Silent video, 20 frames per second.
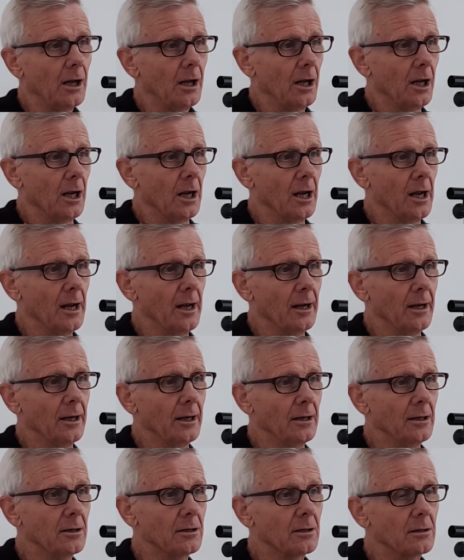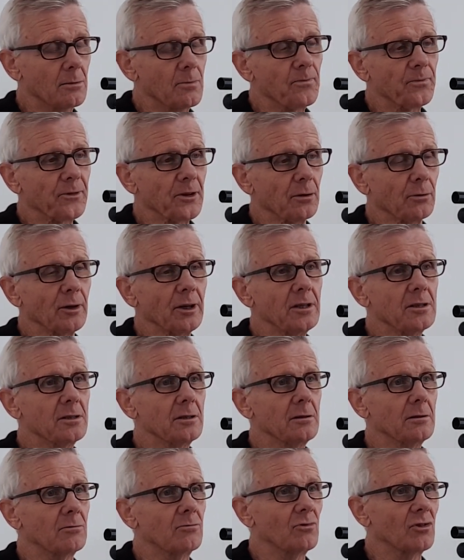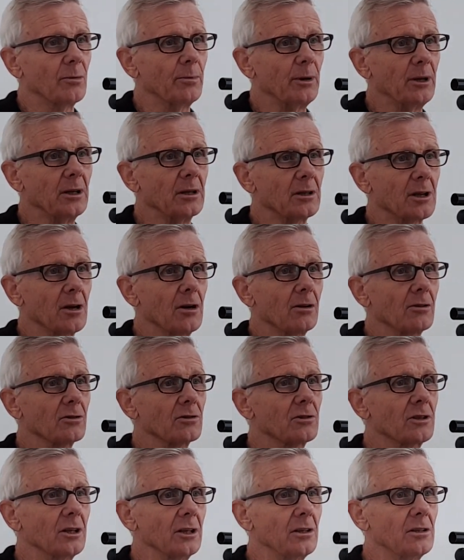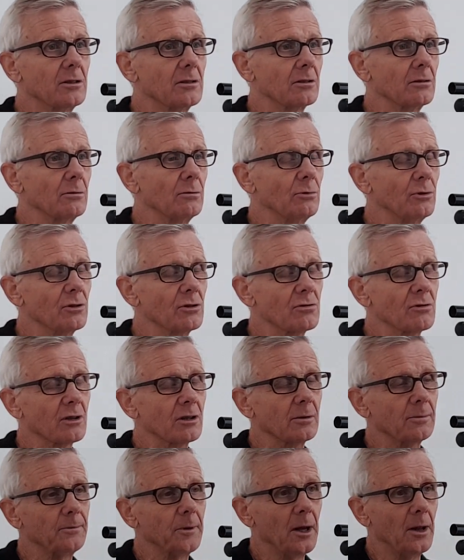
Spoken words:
and the reason to be a dance teacher was